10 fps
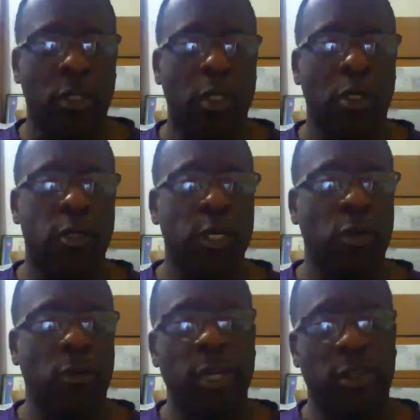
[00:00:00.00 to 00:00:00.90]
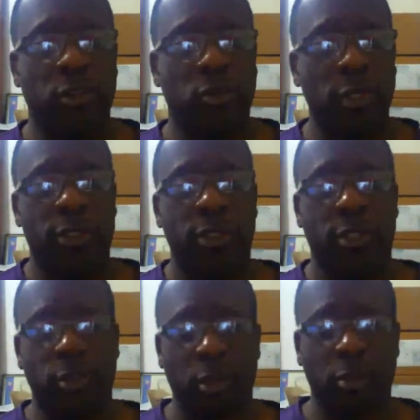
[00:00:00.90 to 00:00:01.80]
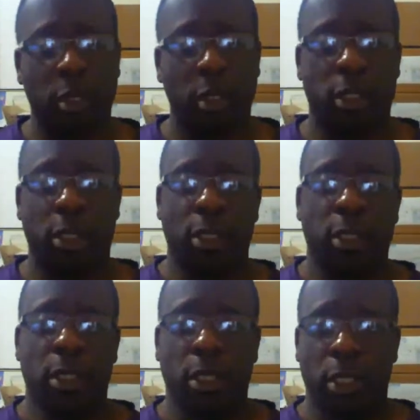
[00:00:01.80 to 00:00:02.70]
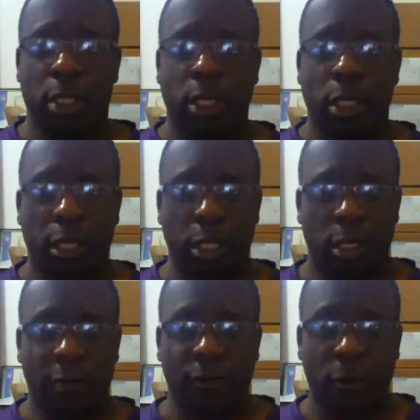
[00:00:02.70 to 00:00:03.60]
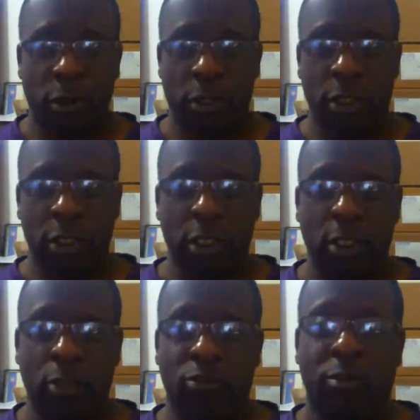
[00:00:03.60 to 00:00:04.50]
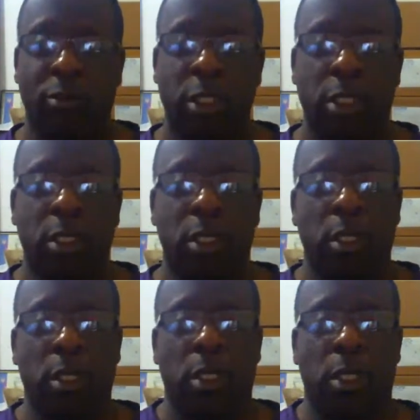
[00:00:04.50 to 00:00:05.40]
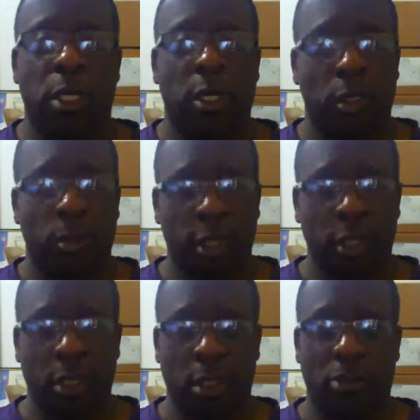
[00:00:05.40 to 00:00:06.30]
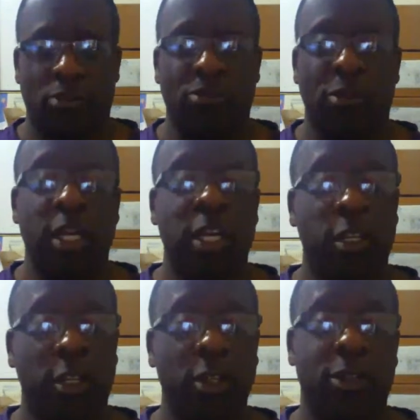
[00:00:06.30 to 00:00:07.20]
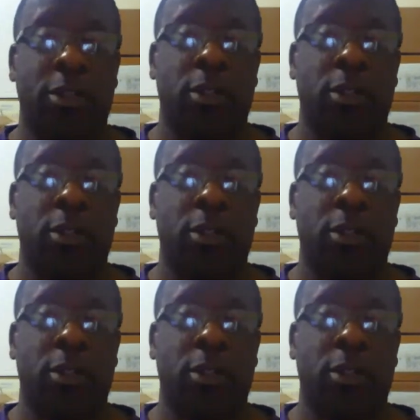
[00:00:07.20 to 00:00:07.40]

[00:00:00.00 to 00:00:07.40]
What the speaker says: Okay, we're past 26-minute mark, and unfortunately, I'm going to be ending it